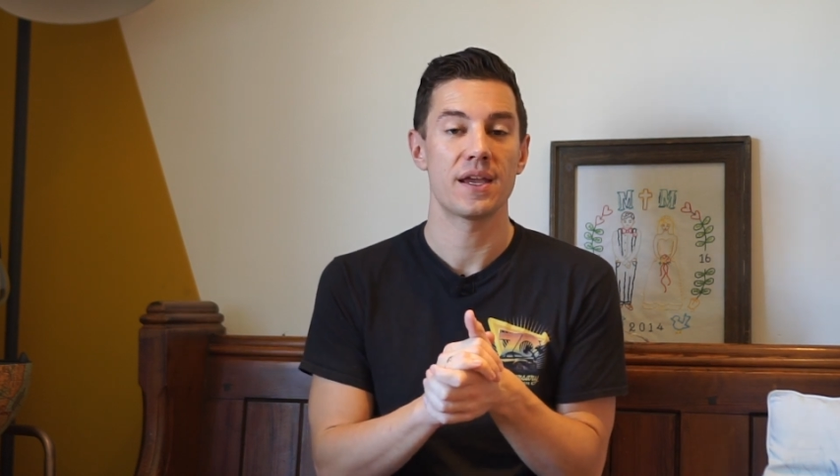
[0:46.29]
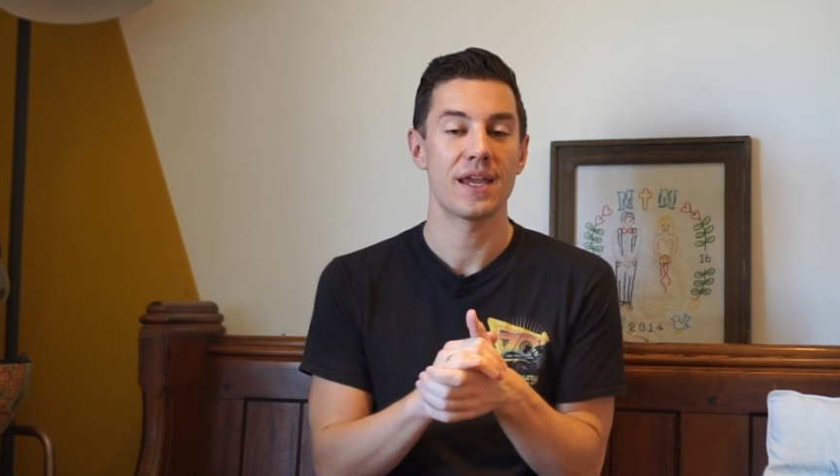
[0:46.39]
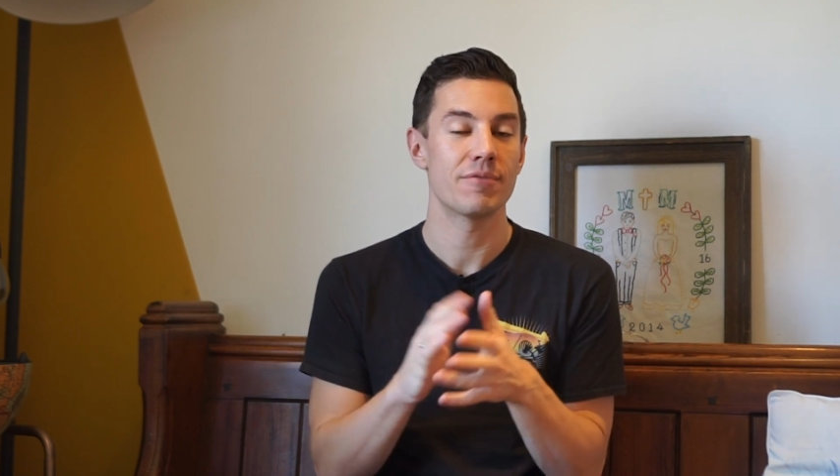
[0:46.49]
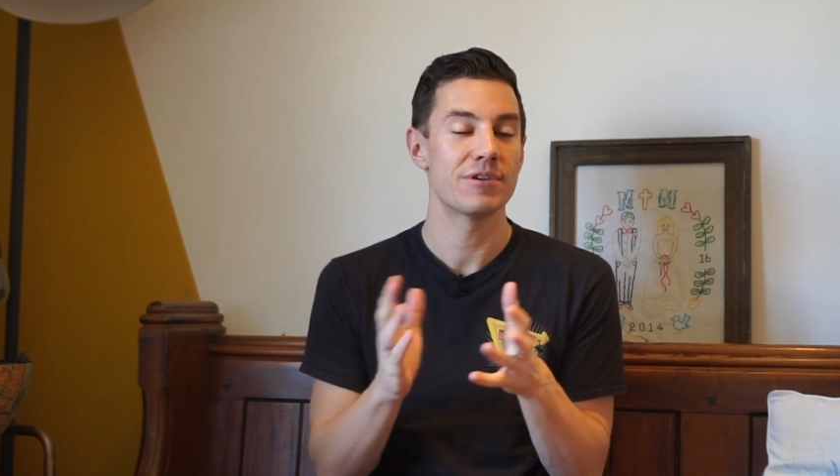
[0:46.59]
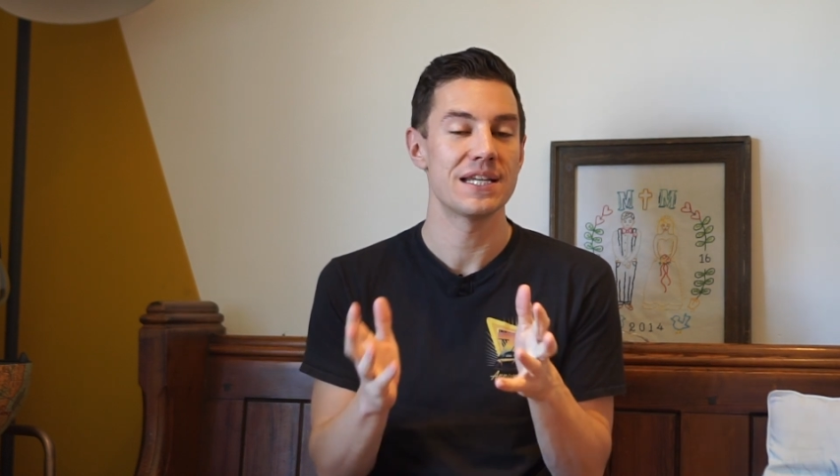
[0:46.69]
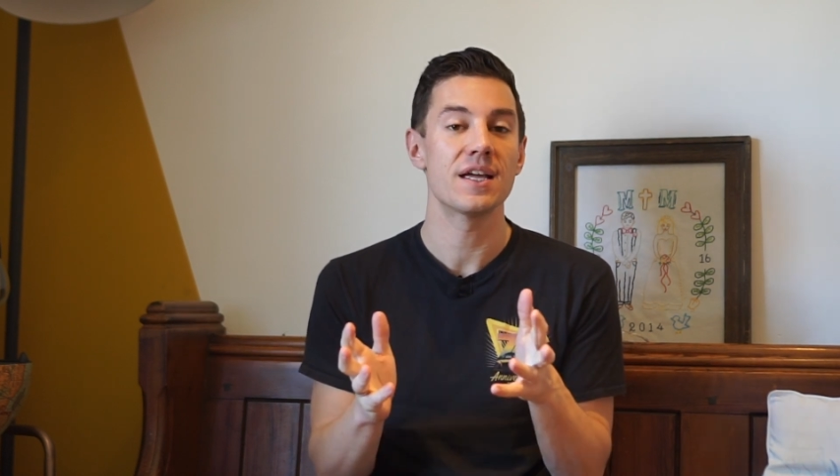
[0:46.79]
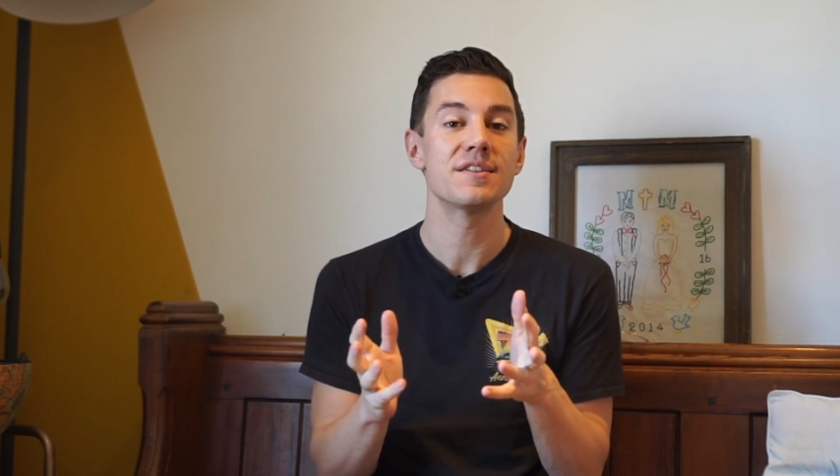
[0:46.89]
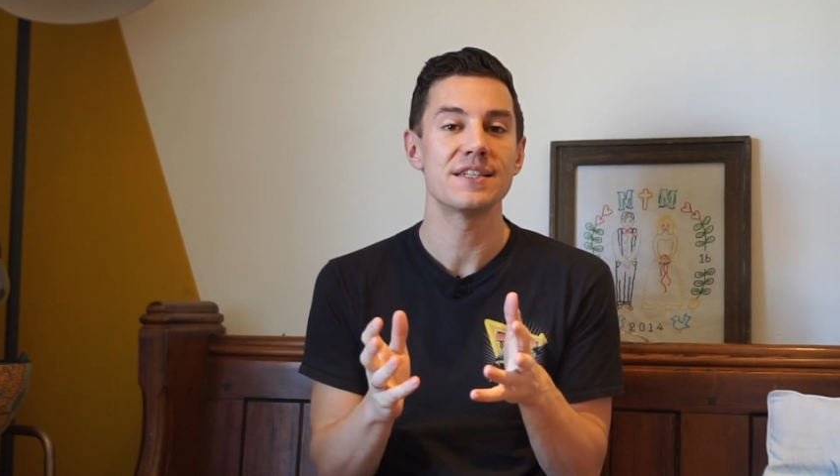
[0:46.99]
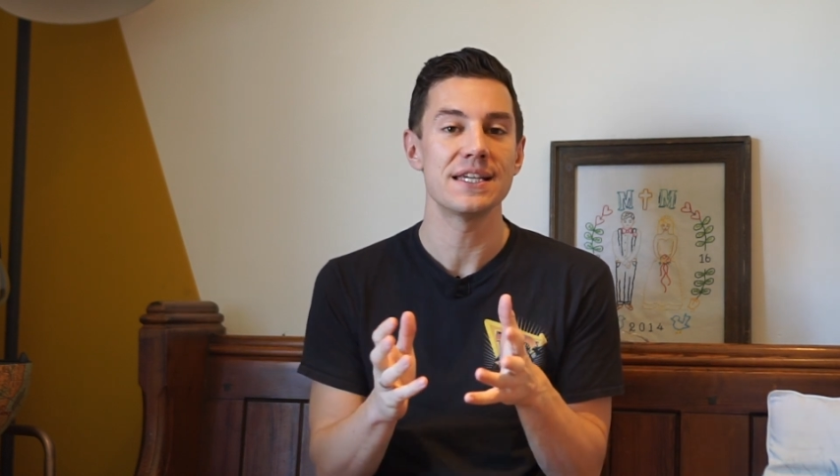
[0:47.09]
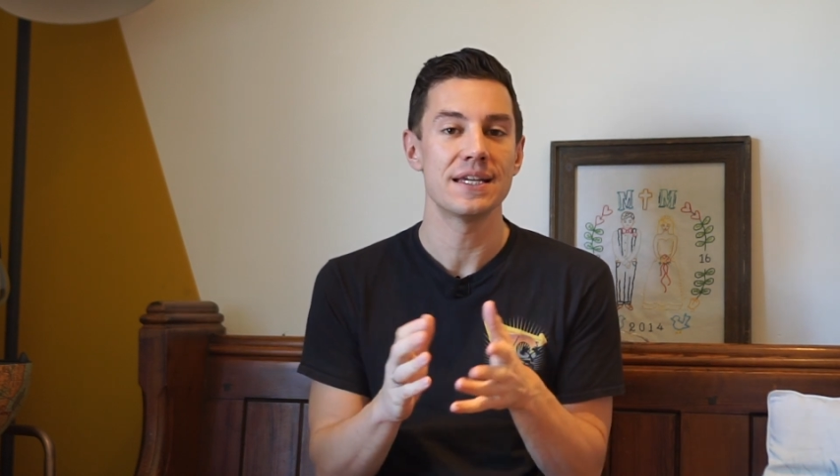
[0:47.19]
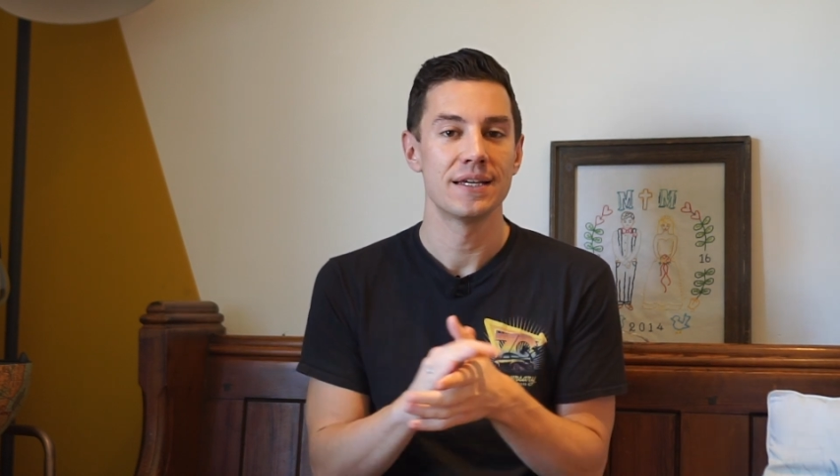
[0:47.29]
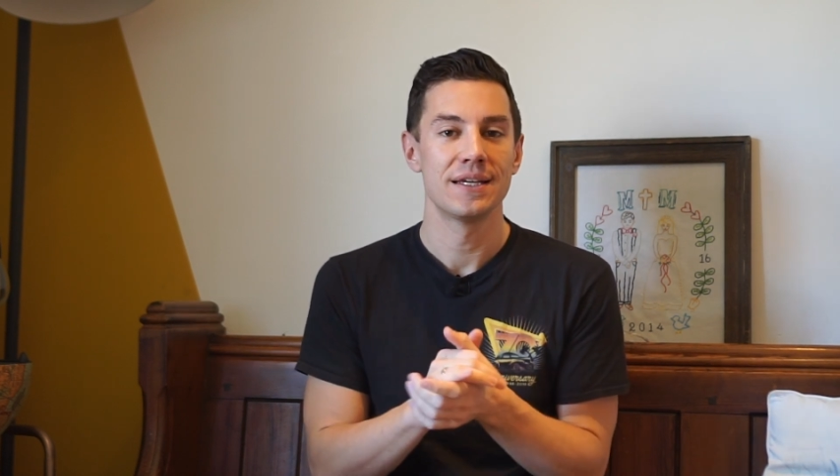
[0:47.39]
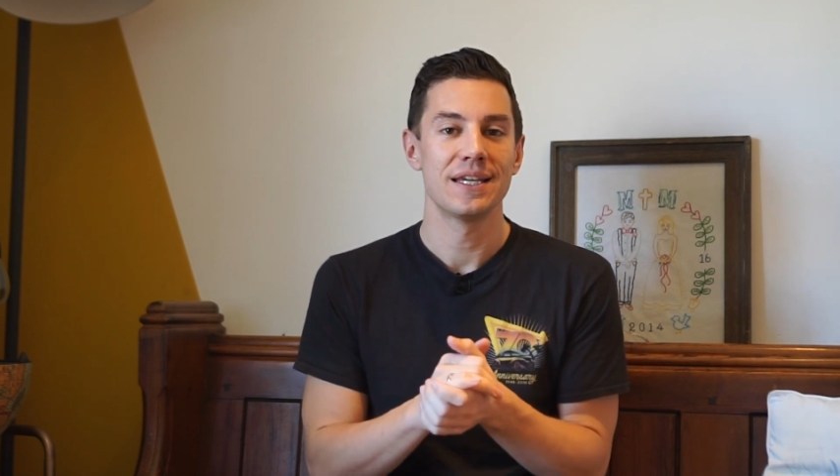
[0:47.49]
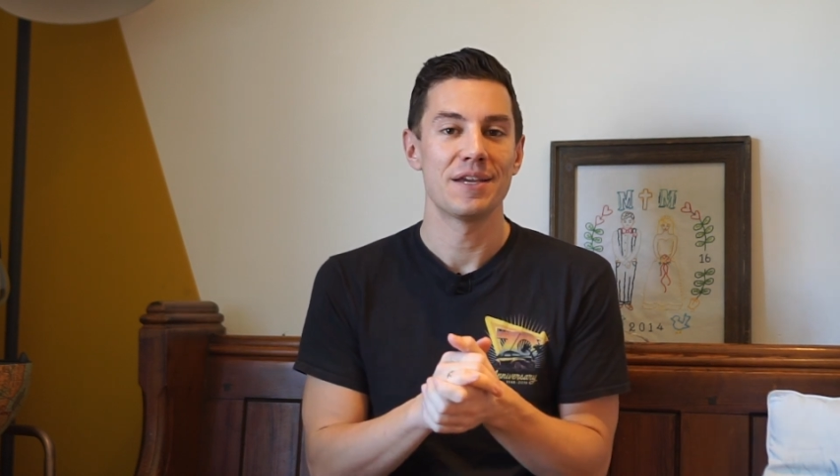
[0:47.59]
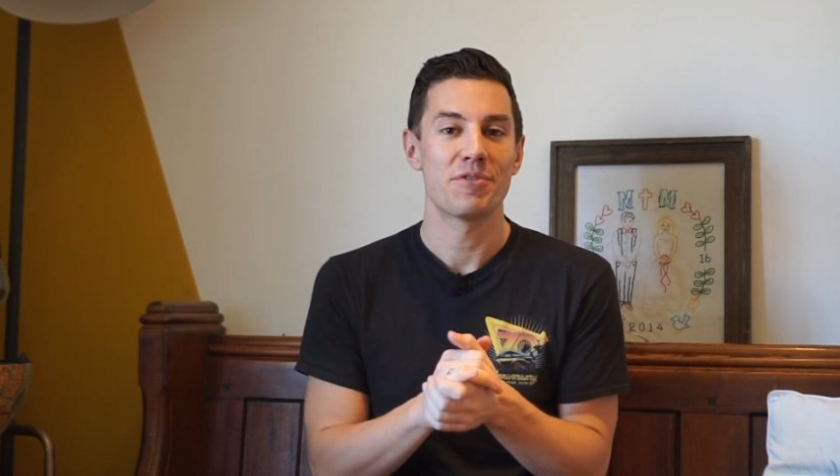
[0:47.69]
They can get really dusty
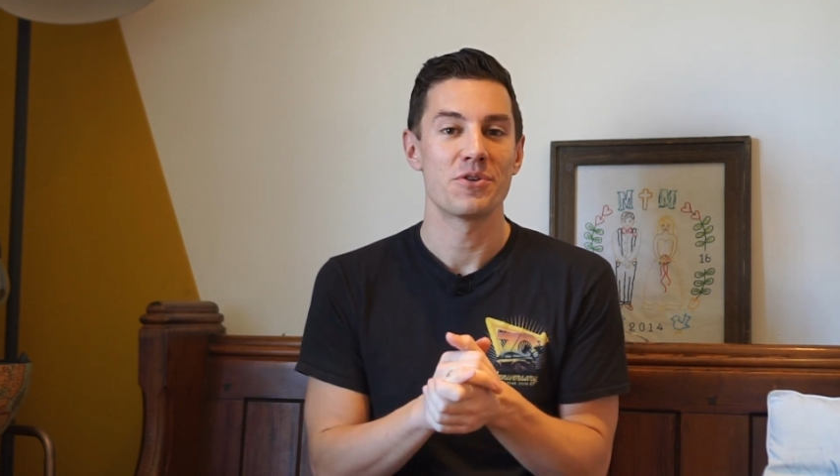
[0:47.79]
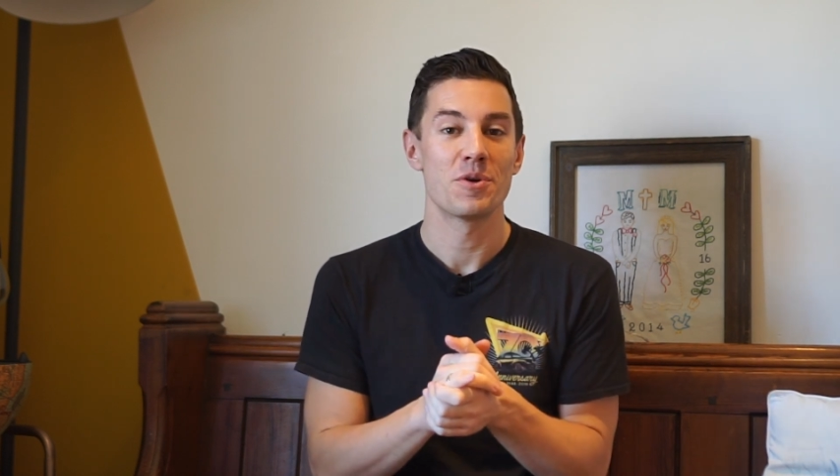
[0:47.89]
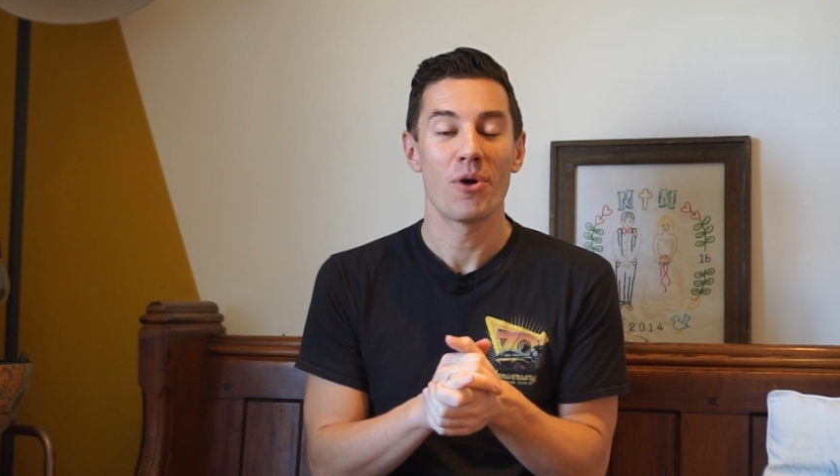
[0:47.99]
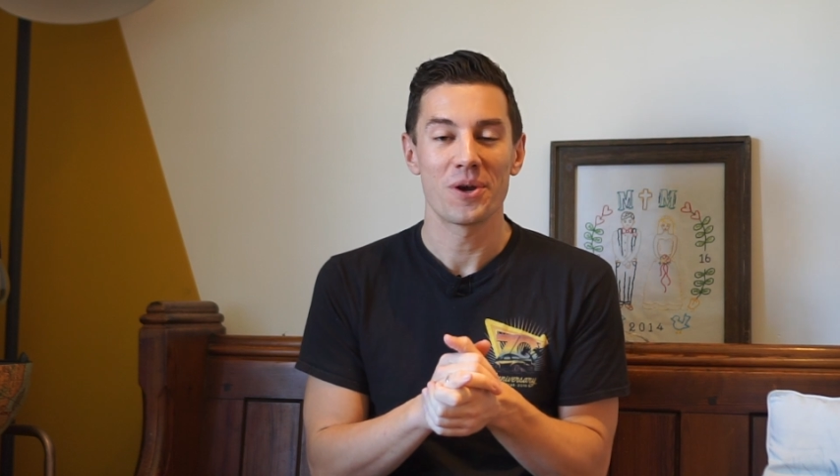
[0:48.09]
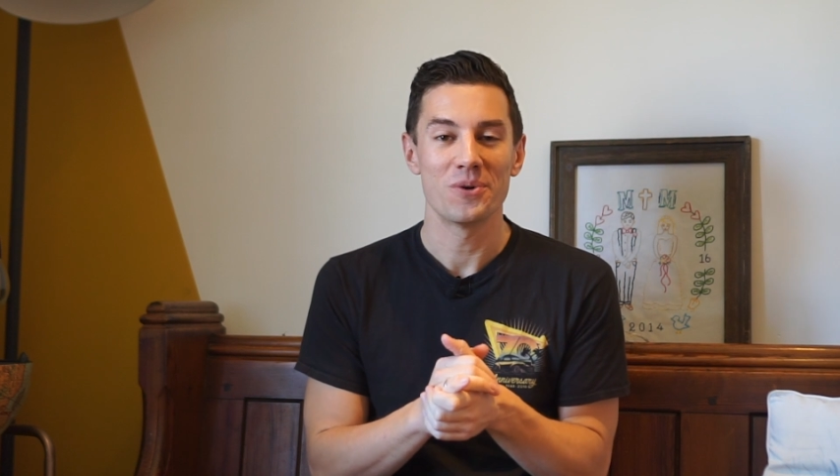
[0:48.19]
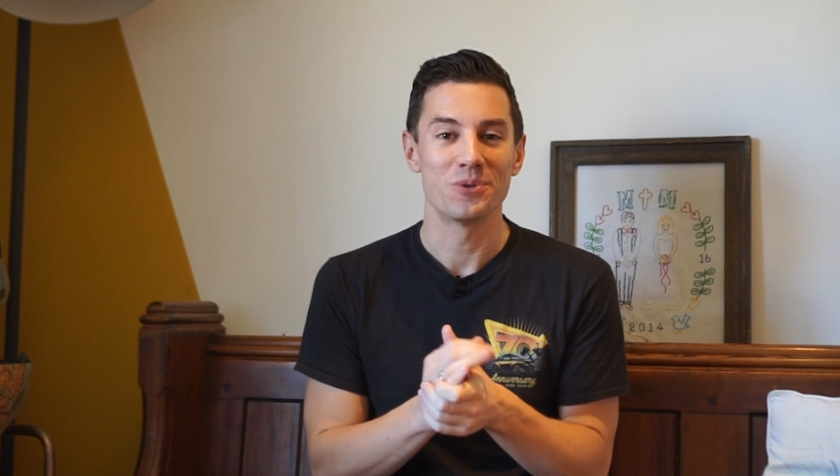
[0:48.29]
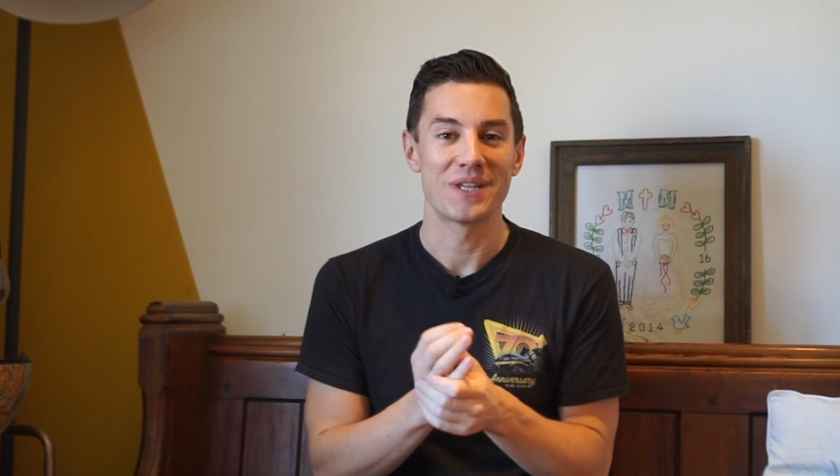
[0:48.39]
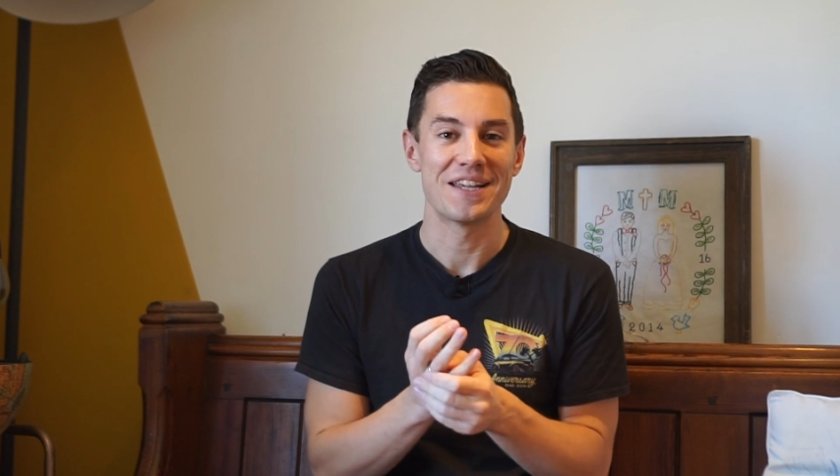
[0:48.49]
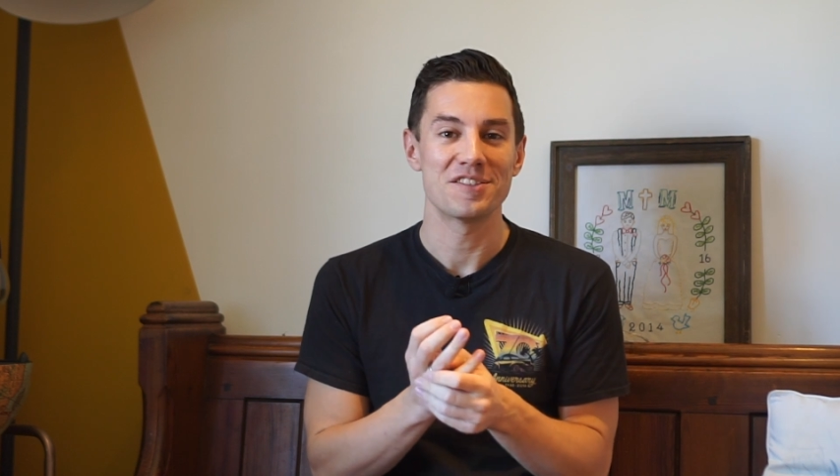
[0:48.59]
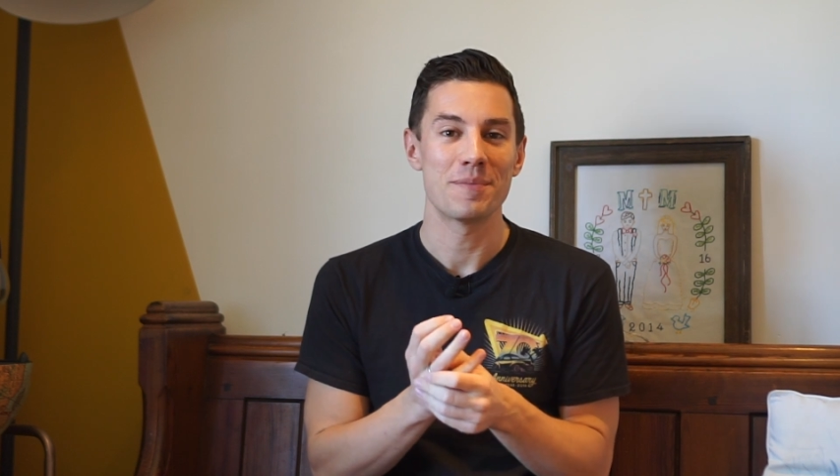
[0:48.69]
if they're in your pocket all day.